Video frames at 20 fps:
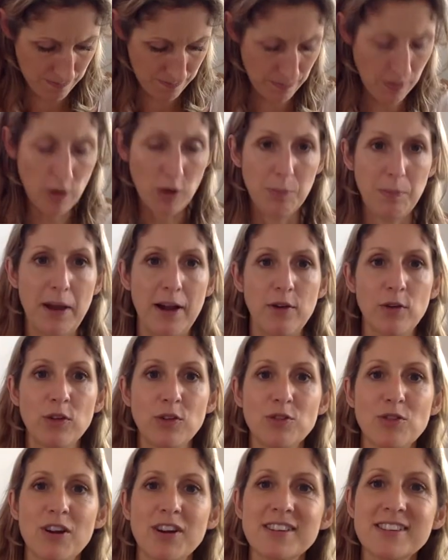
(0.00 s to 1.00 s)
polar bear on
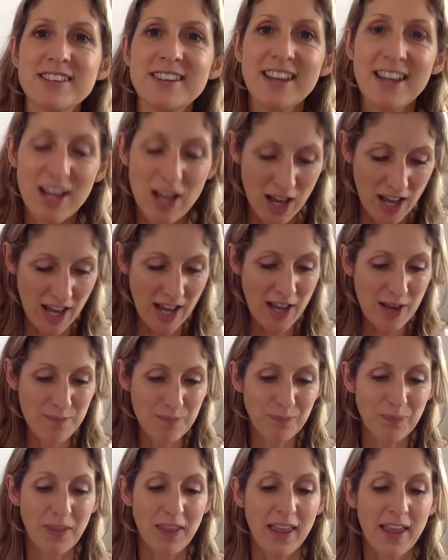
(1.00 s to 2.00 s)
the
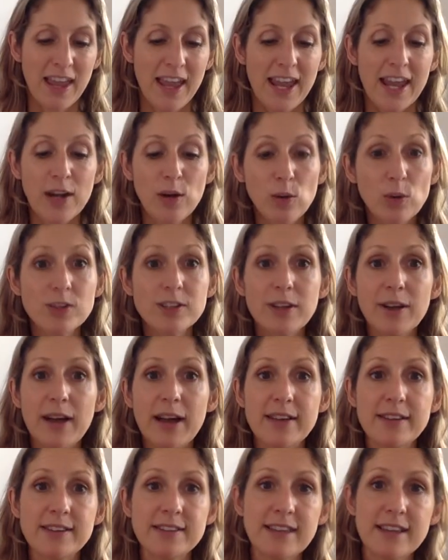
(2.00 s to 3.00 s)
front. It also
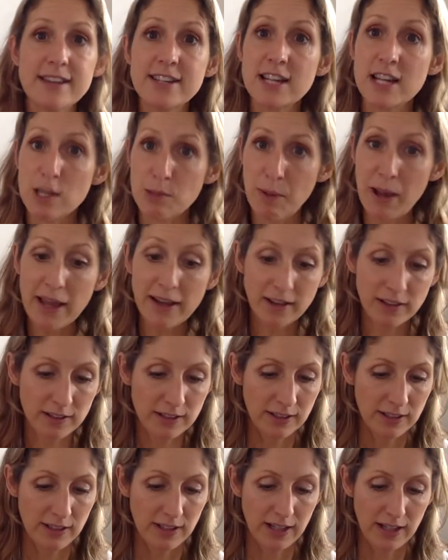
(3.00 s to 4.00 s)
has a section at the back
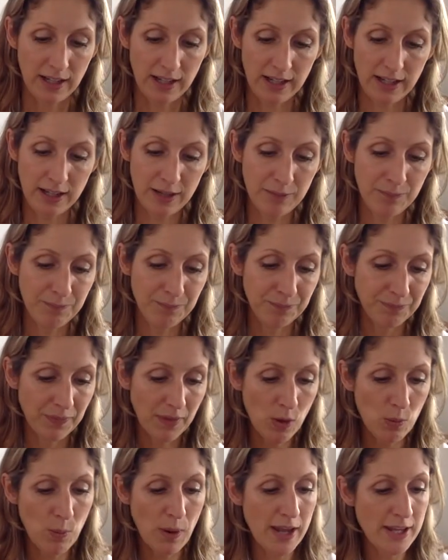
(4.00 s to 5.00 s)

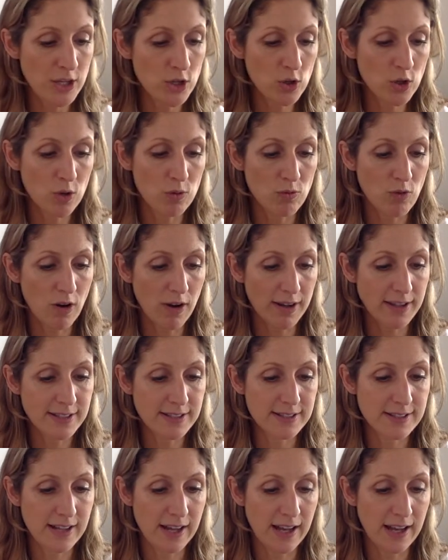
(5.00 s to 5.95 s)
where you can write